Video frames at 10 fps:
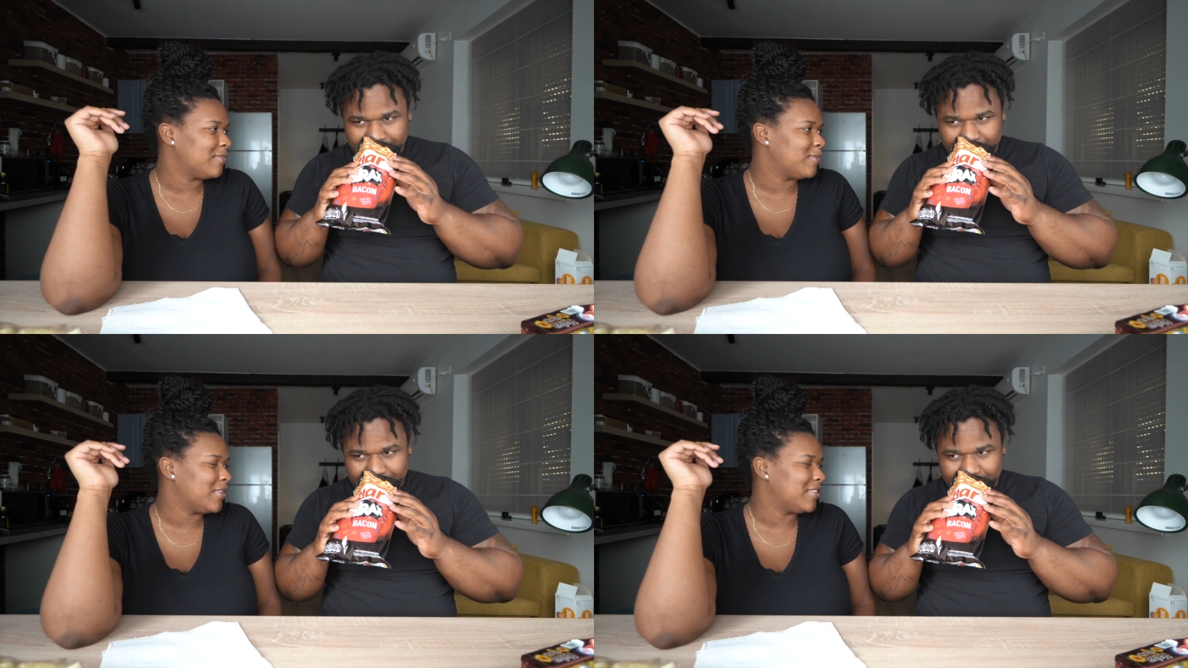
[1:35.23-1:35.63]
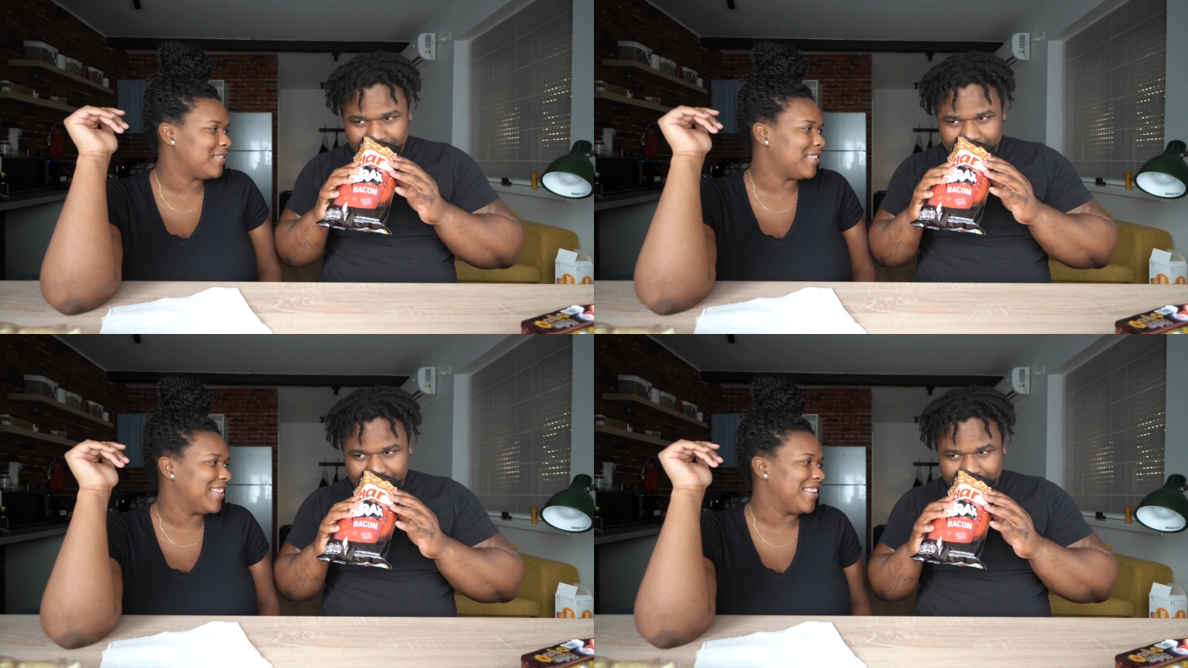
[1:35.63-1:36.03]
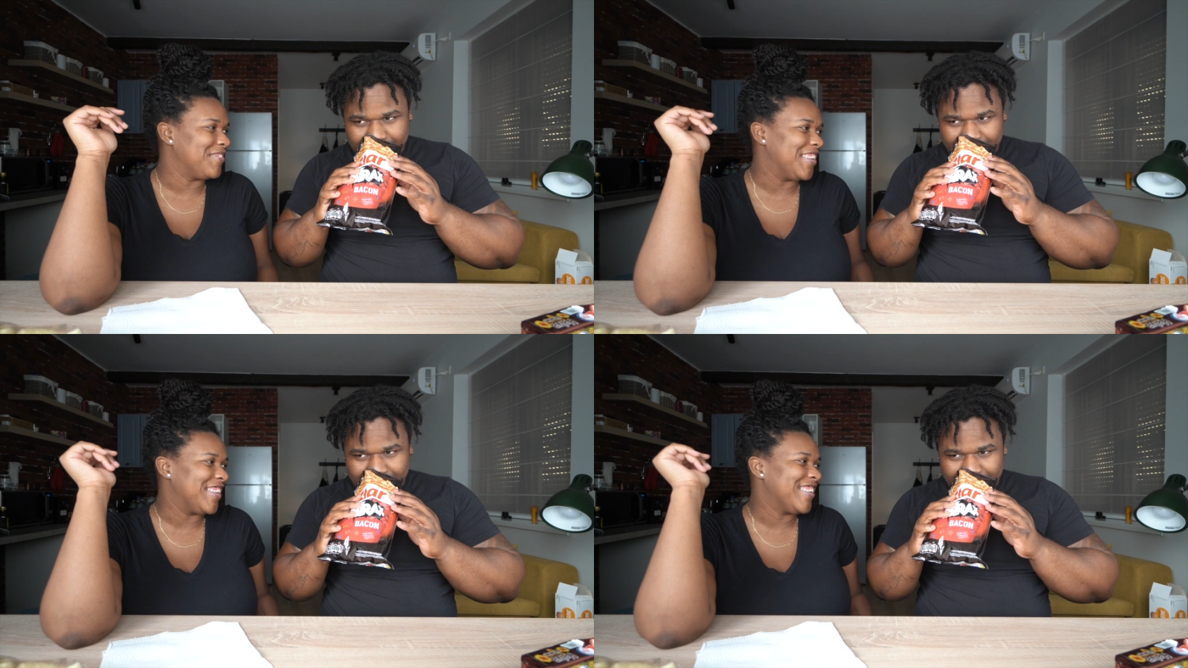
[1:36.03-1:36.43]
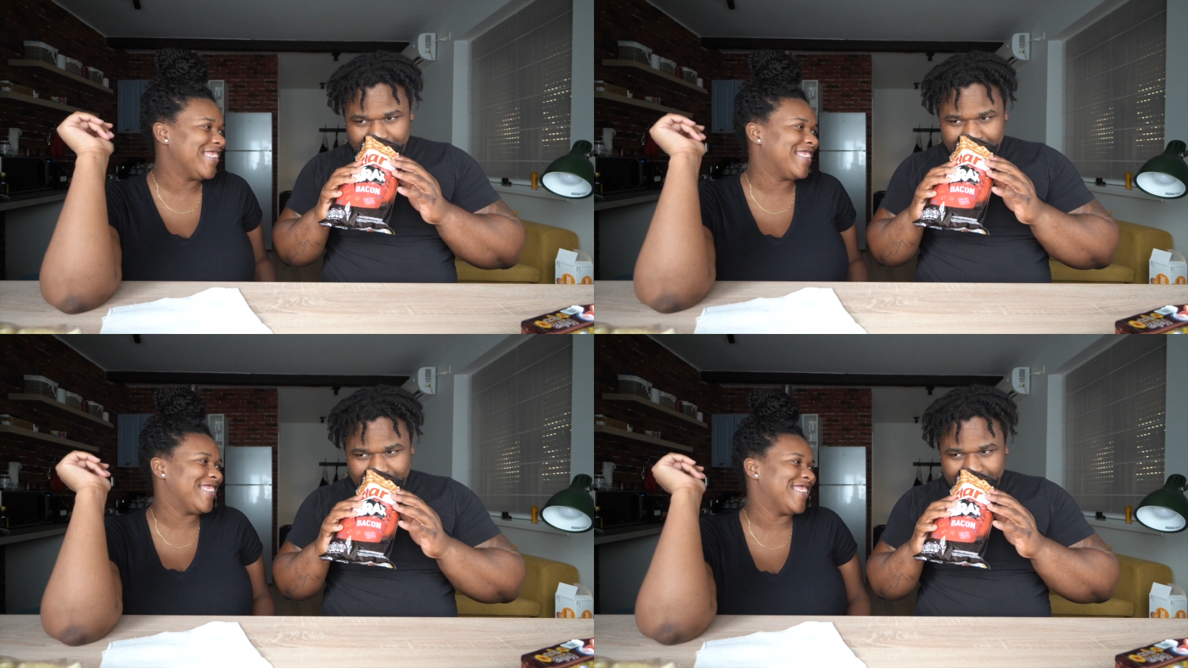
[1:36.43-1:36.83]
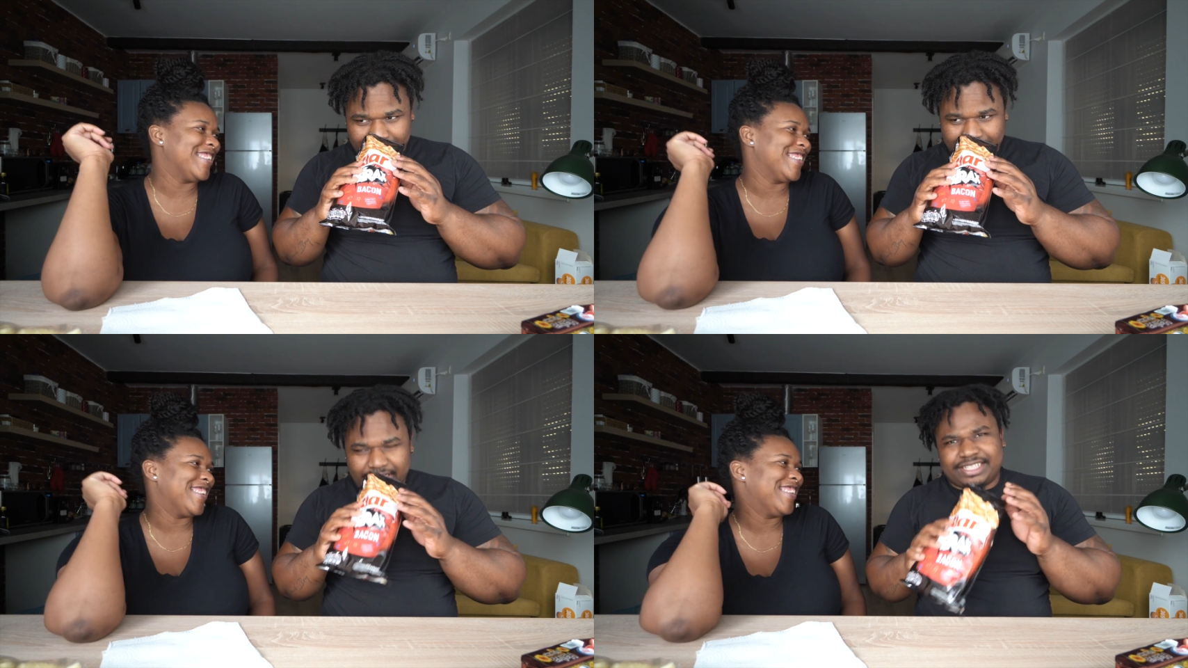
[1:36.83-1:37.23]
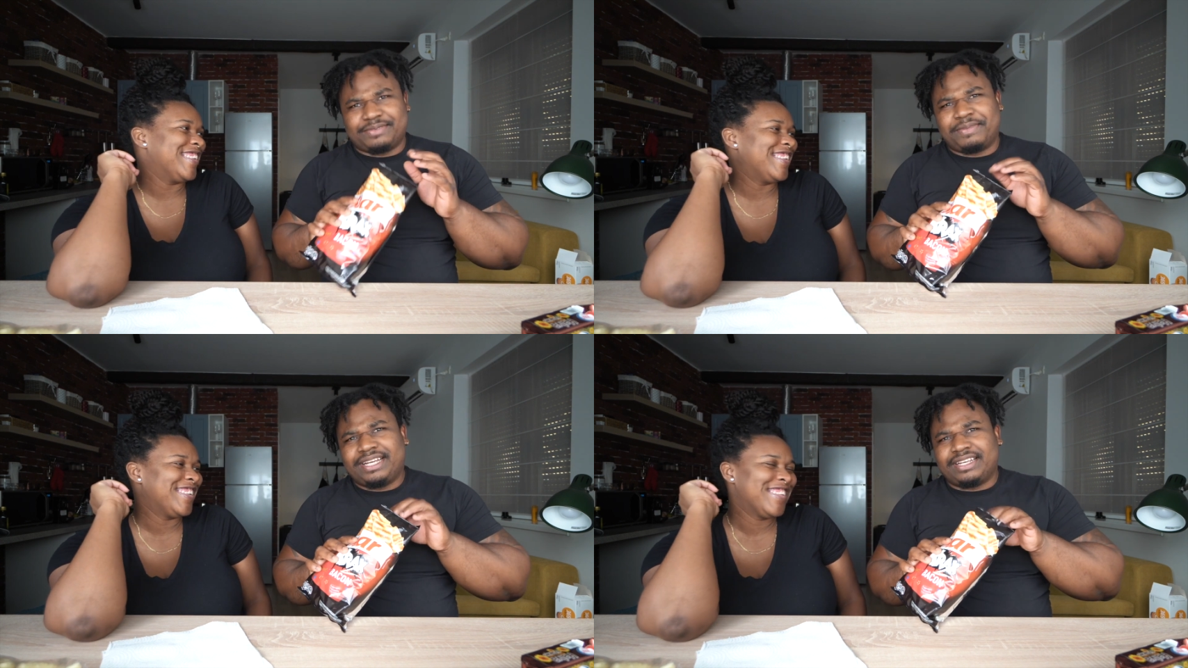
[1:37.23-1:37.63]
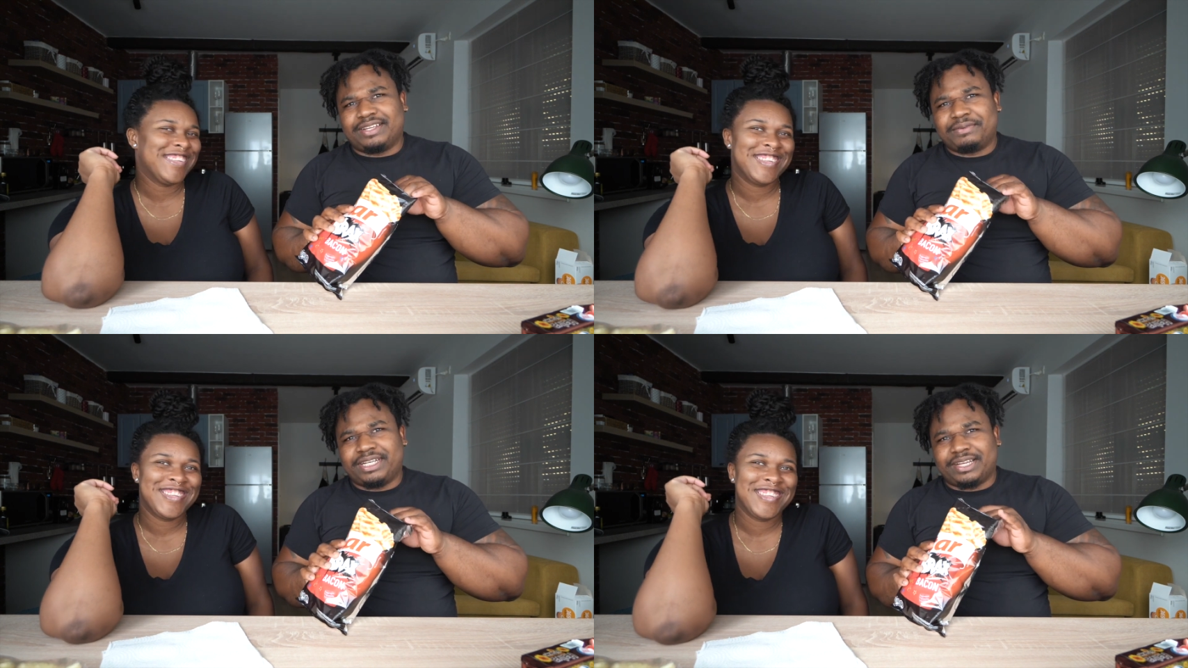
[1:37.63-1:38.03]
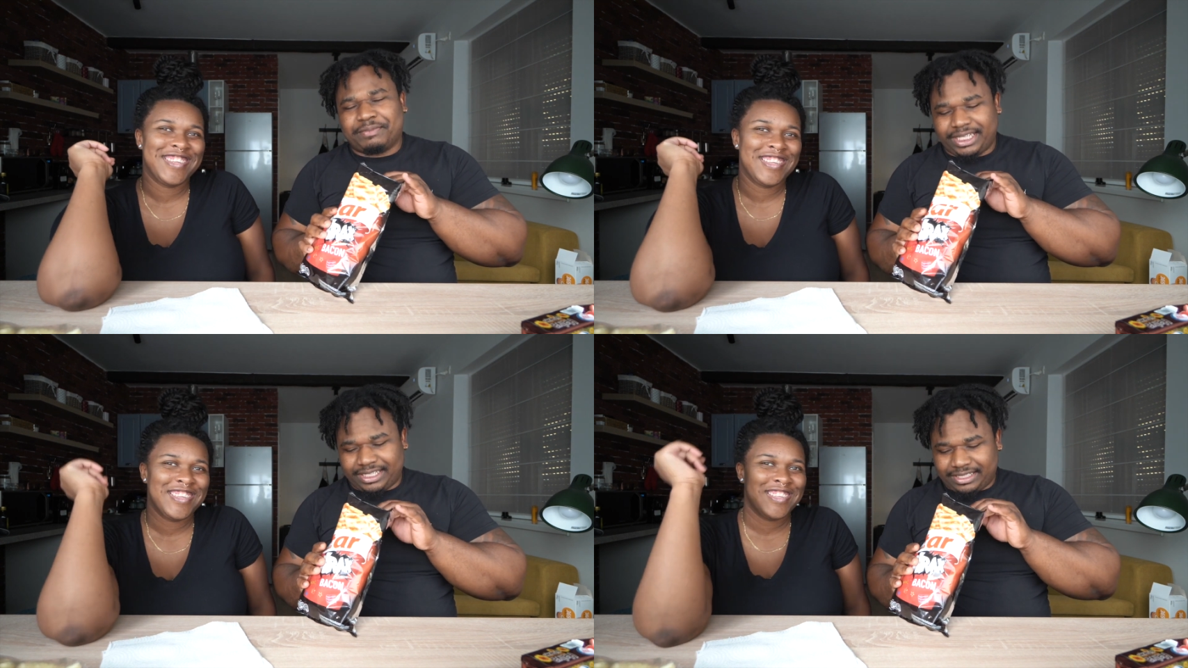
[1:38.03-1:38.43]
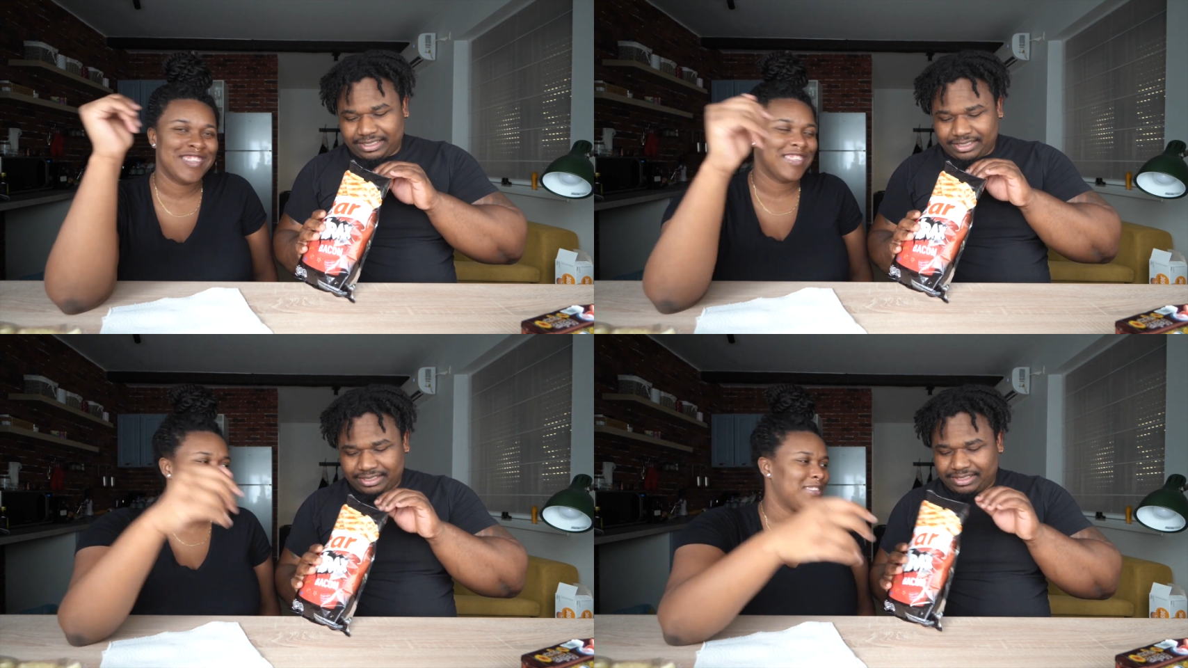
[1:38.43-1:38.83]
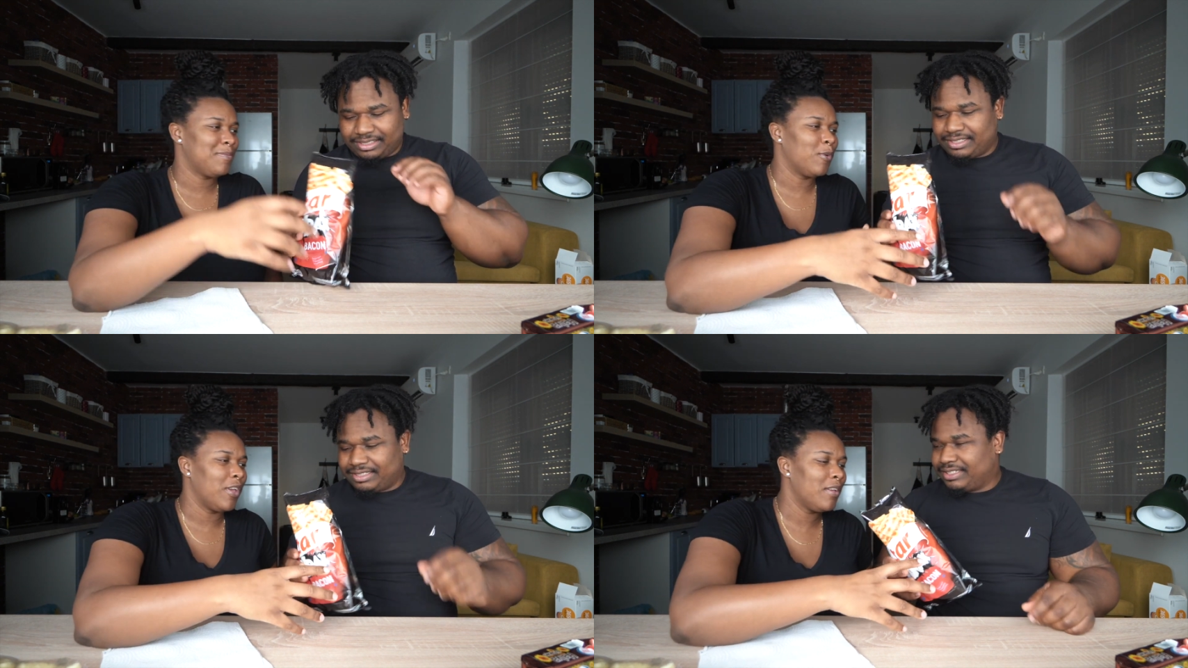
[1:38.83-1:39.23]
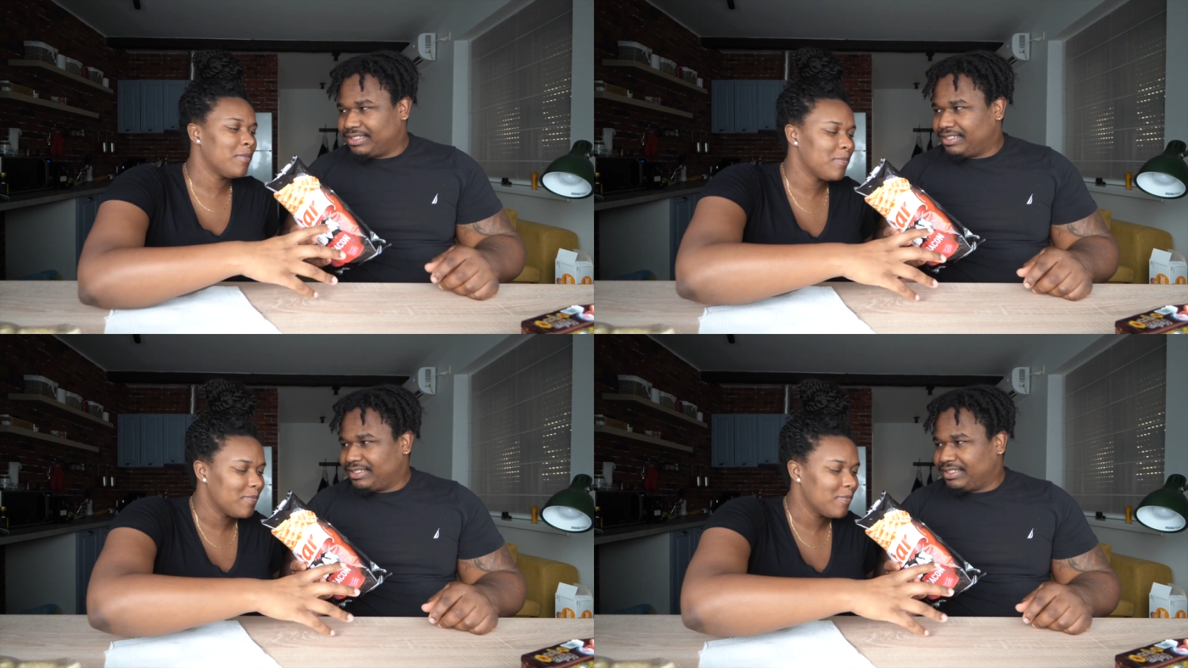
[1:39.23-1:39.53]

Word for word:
Speaker 1: But it smell like bacon.
Speaker 2: It smells a little bit like bacon.
Speaker 1: Smoky.